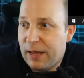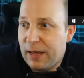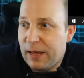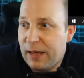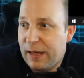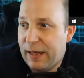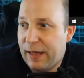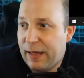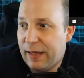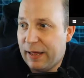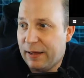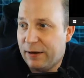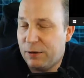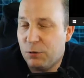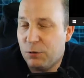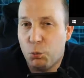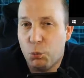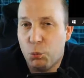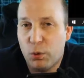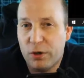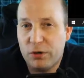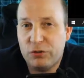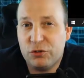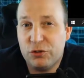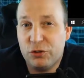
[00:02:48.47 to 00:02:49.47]
And what
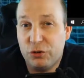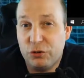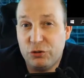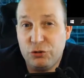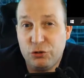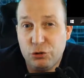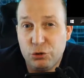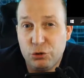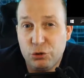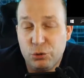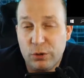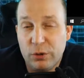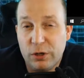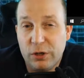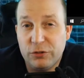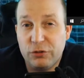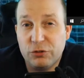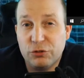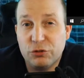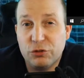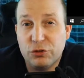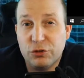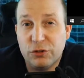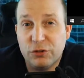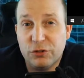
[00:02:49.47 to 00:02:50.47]
it's going to do is it's
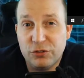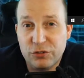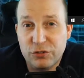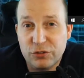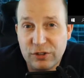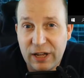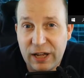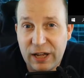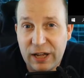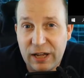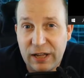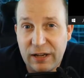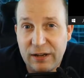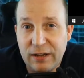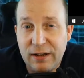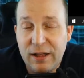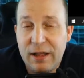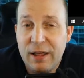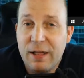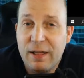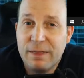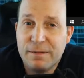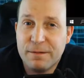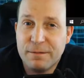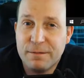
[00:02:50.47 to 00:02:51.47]
going to scan
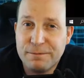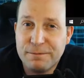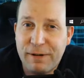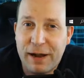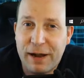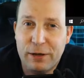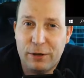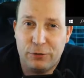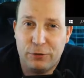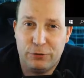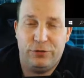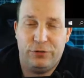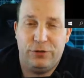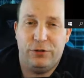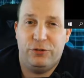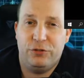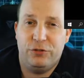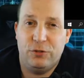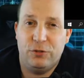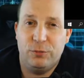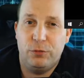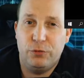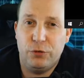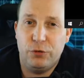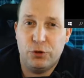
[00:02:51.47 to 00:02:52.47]
the file
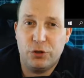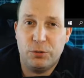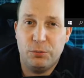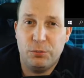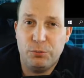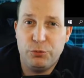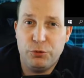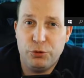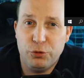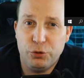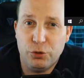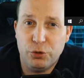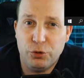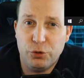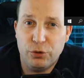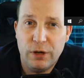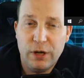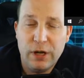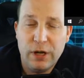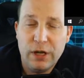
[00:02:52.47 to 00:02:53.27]
system of your computer.